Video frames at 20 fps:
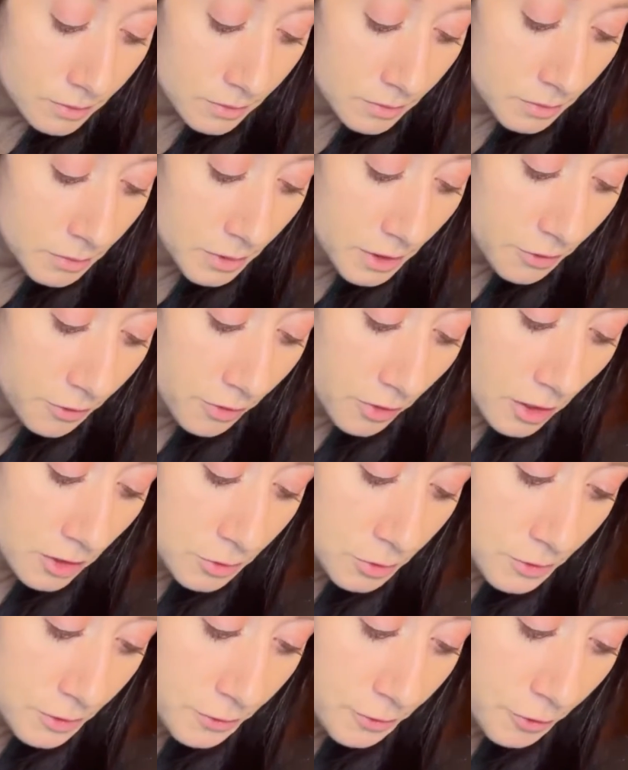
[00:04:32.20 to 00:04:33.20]
be flush
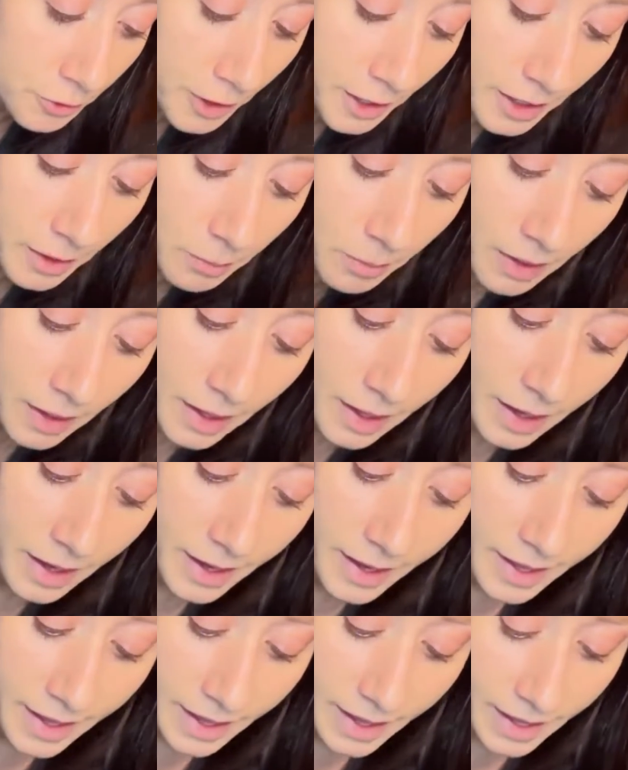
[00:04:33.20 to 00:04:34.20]
with the frame.
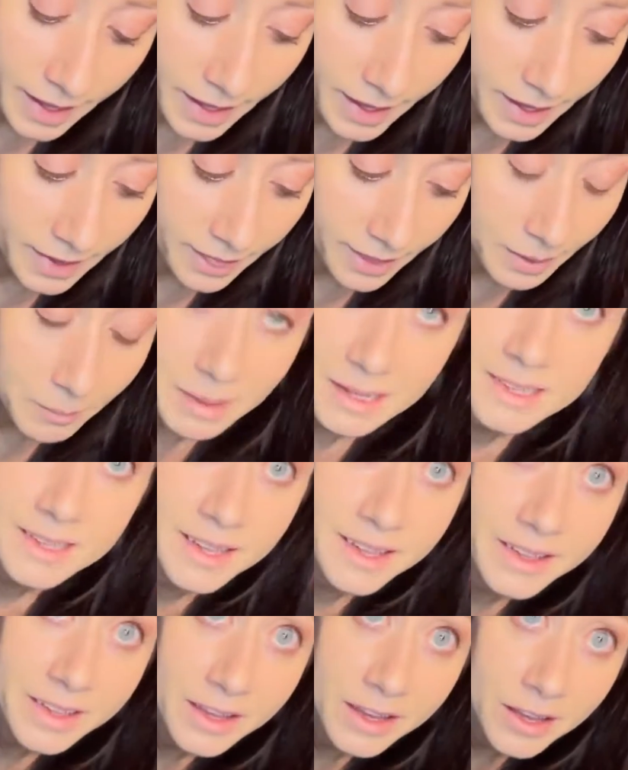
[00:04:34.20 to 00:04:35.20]
And let me
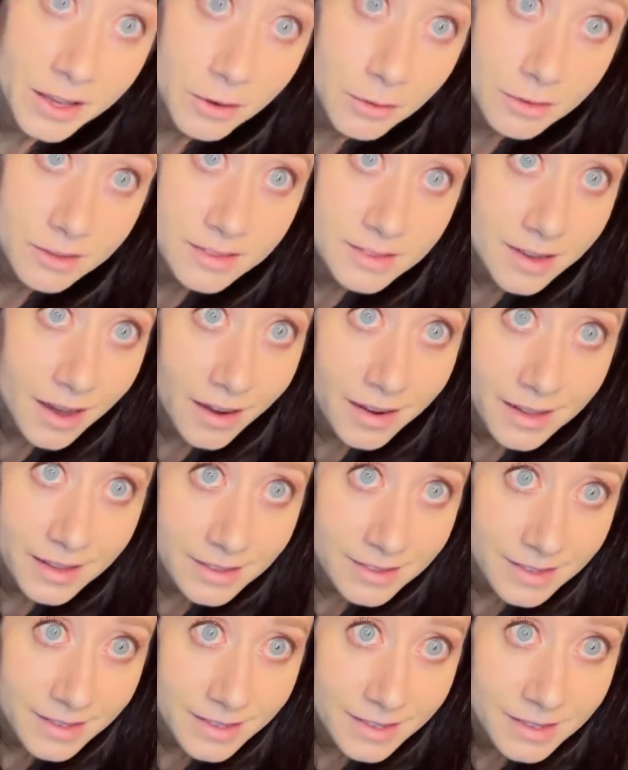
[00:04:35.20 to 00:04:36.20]
tell you, it was not
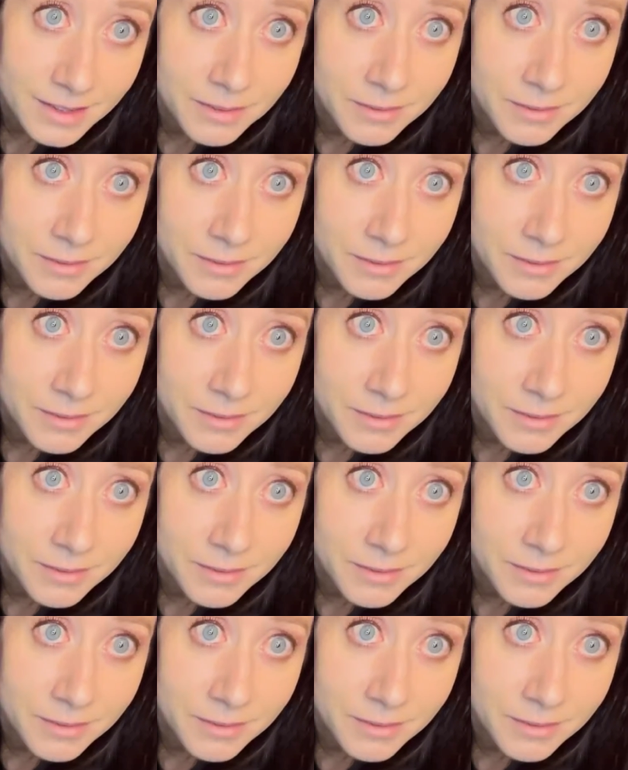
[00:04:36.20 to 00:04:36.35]
easy.